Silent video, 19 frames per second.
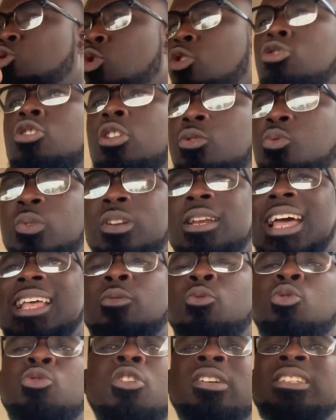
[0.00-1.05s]
or not. We
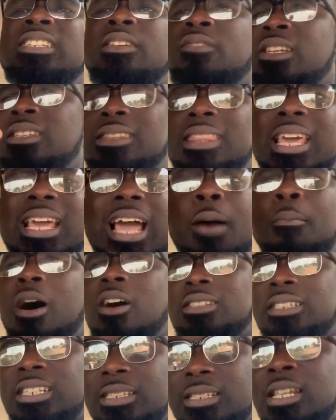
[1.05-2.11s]
don't even think
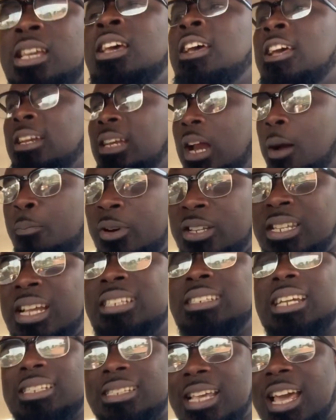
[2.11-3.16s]
about it. Now
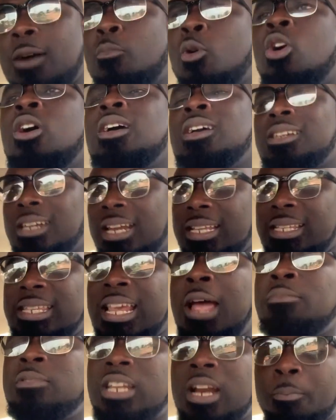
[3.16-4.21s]
presenters say but the
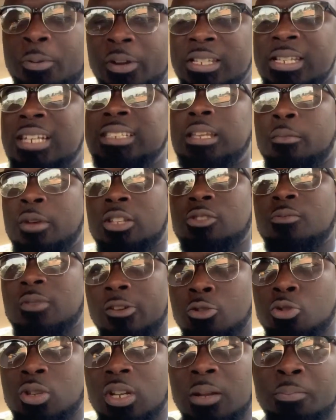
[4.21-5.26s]
same thing the presenter bet me
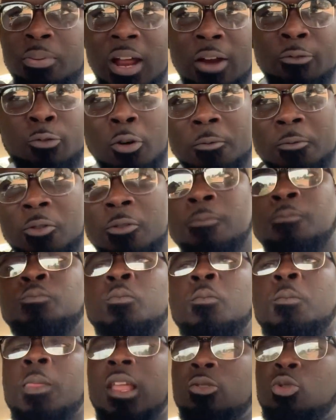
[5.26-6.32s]
use on the platform
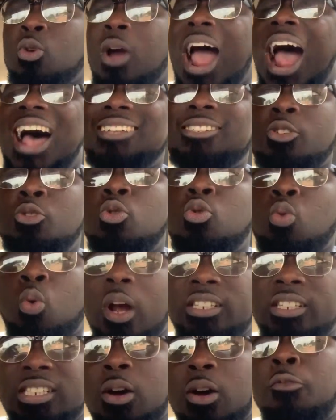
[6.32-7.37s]
to ask you
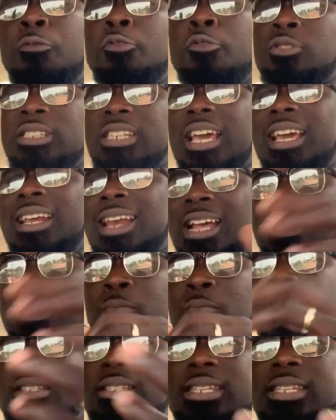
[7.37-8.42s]
question of say it doesn't
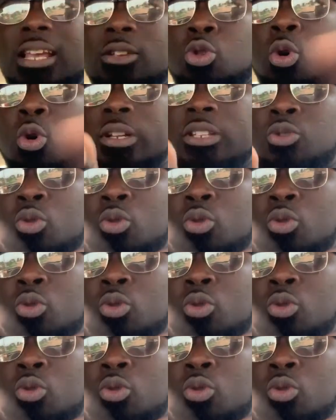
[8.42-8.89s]
make sense or it